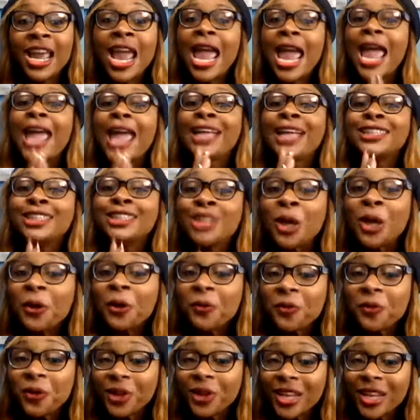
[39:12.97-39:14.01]
And don't
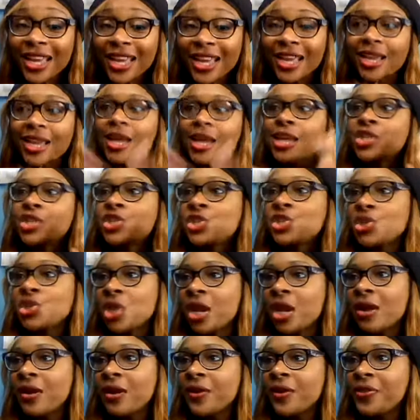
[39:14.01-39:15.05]
forget,
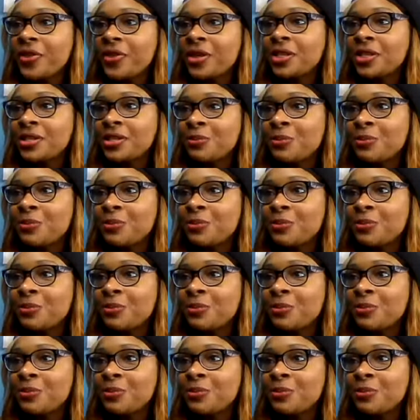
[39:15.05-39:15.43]
share this